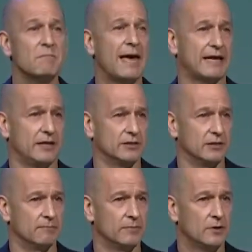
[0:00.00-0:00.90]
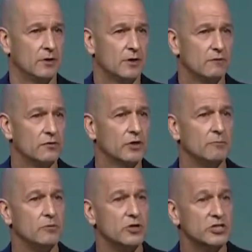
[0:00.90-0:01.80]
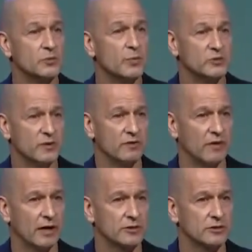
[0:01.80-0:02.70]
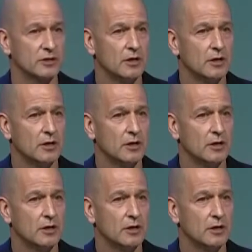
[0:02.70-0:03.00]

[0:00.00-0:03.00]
mechanism for the communities in which we invest.